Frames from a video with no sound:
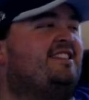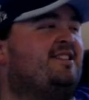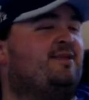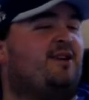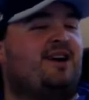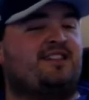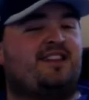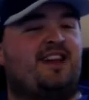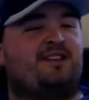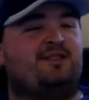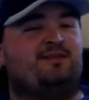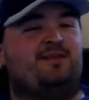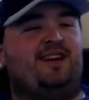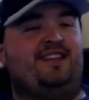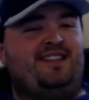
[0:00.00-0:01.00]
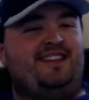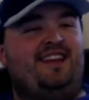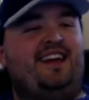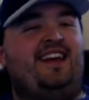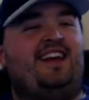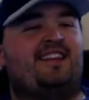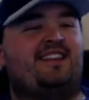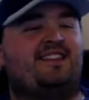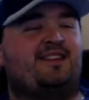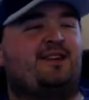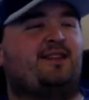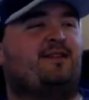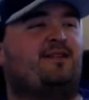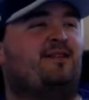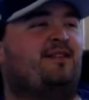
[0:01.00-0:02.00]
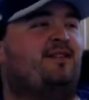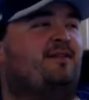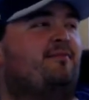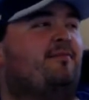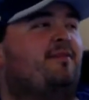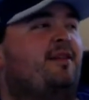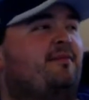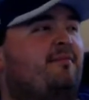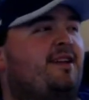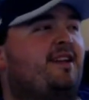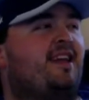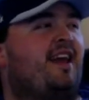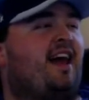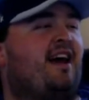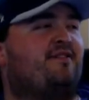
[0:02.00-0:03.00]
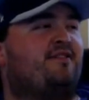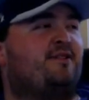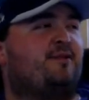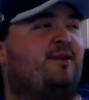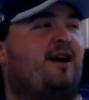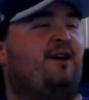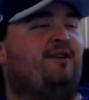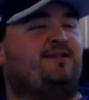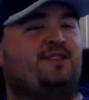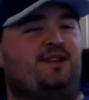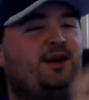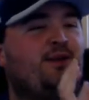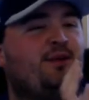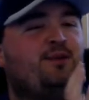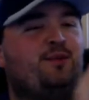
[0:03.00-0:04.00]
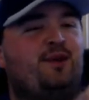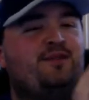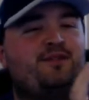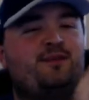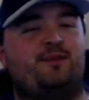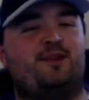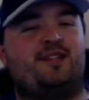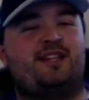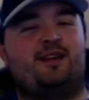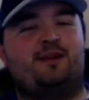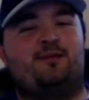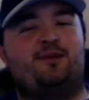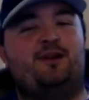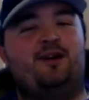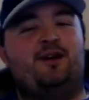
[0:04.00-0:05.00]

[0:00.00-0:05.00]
watch X-Men until the Monday after, where I was the only one from the team